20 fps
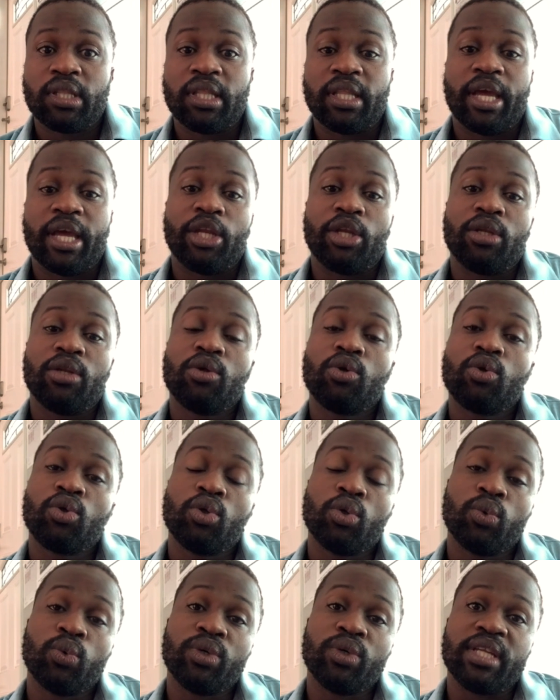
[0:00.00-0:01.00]
then
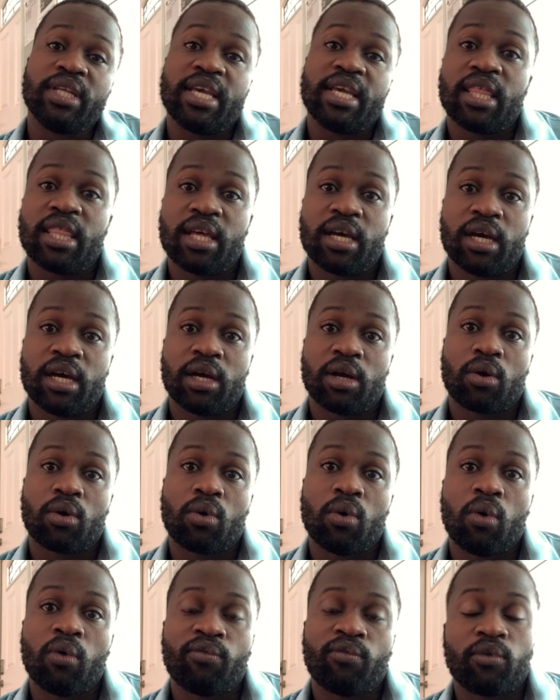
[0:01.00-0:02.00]
you would either
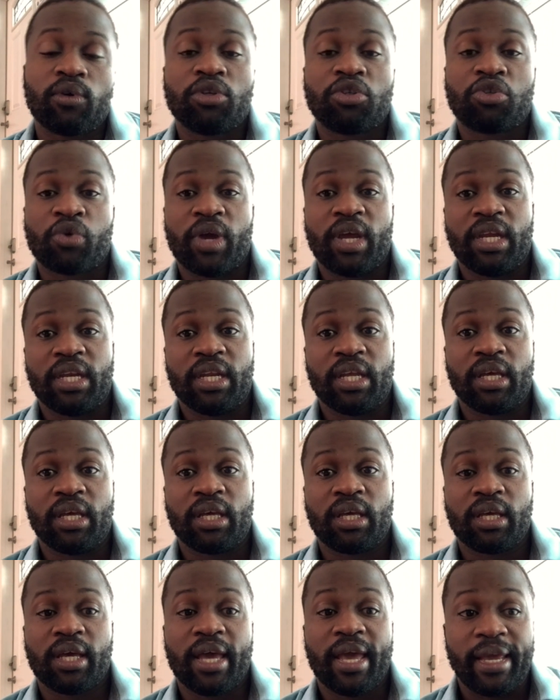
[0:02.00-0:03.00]
go for
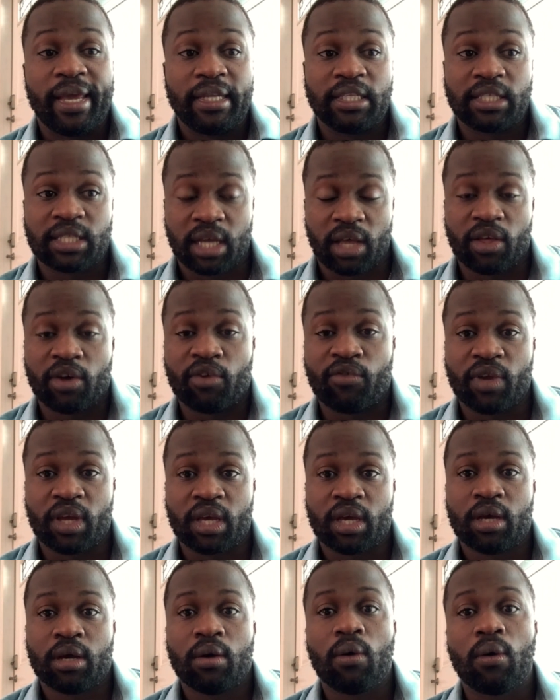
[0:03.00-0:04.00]
training in South
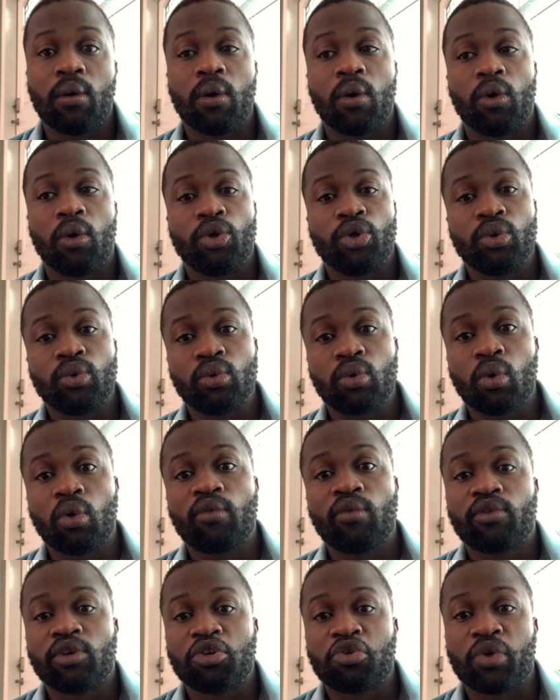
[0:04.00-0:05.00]
Africa or you'd go
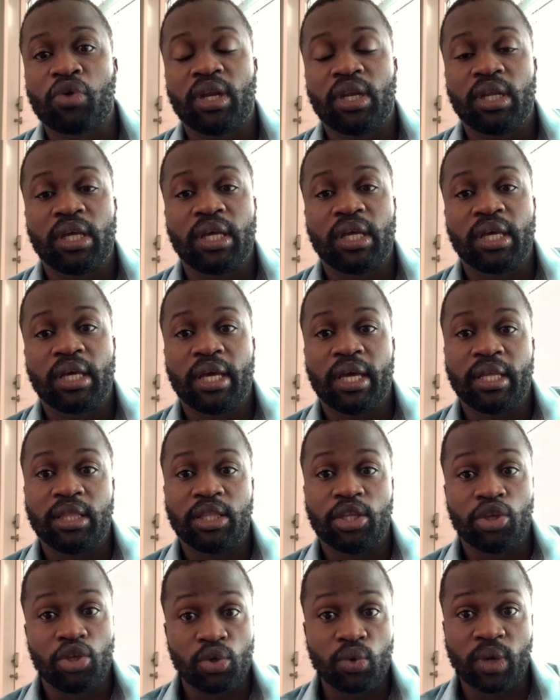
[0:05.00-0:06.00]
for training in
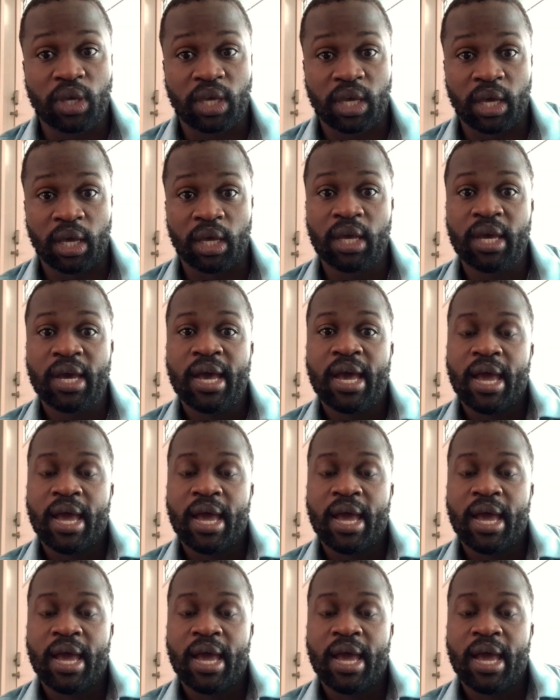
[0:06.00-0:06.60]
the UK.